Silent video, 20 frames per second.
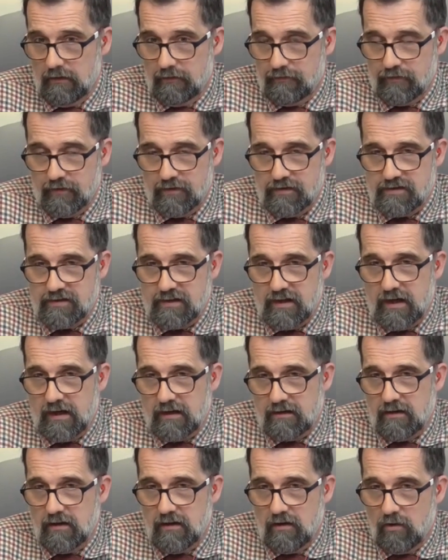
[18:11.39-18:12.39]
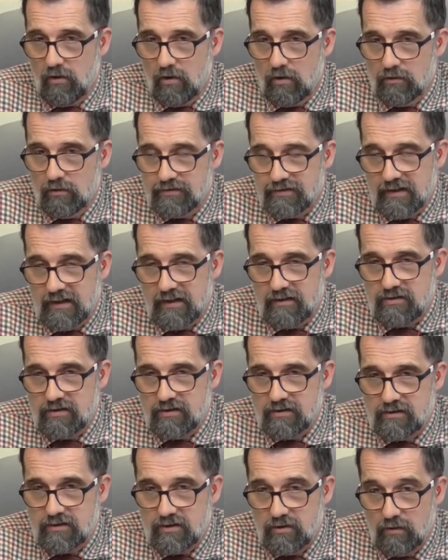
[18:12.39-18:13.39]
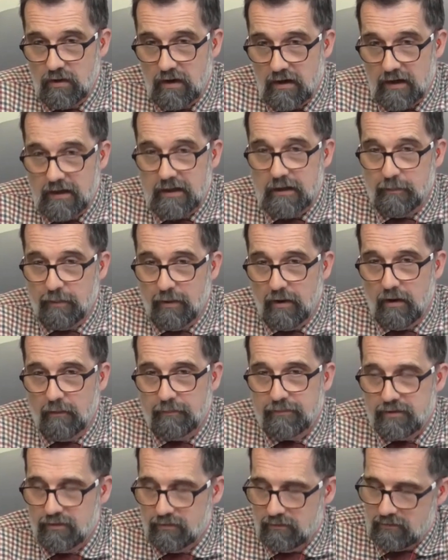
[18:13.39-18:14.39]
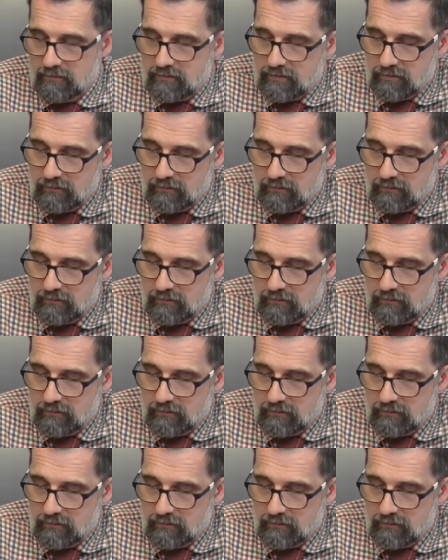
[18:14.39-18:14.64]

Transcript: for the state at all stages to hype up, to